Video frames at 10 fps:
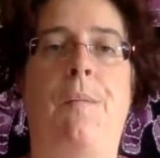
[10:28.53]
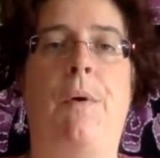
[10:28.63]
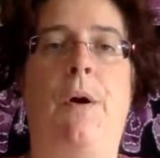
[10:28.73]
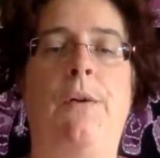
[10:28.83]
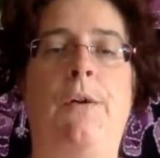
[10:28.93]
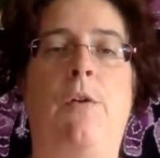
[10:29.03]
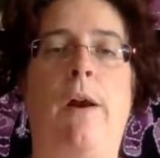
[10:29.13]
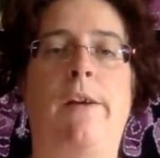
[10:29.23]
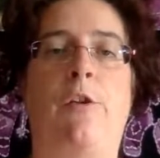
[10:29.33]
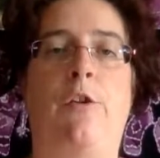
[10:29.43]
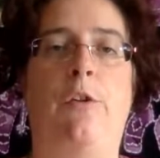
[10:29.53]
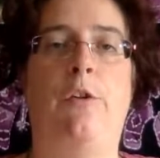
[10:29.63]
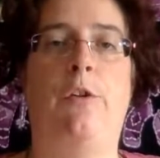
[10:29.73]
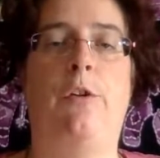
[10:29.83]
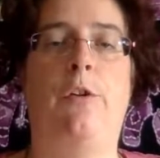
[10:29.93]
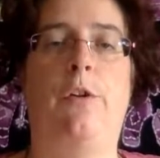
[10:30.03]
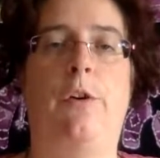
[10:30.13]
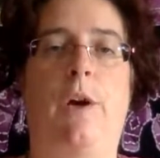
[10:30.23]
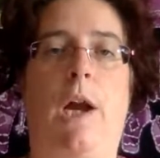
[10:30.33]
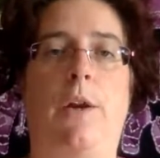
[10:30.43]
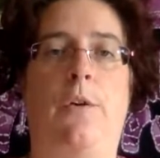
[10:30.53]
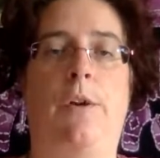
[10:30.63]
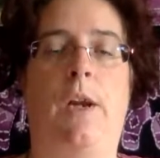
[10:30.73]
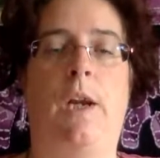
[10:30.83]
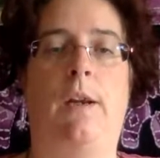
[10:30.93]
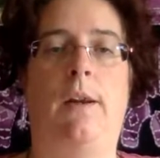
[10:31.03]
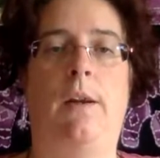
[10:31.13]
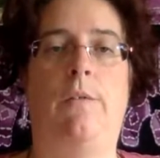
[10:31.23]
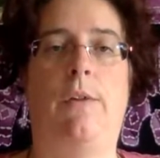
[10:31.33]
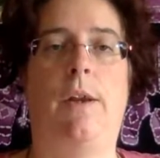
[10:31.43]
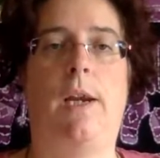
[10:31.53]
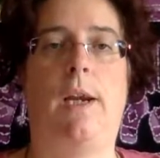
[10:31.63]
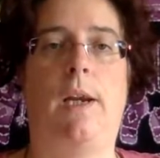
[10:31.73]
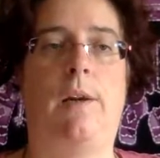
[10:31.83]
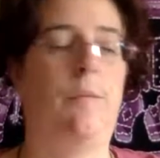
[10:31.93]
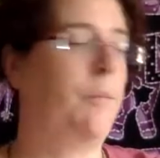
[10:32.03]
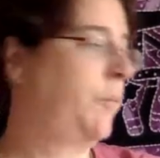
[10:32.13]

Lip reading: on the gratitude and on the intent for the healing.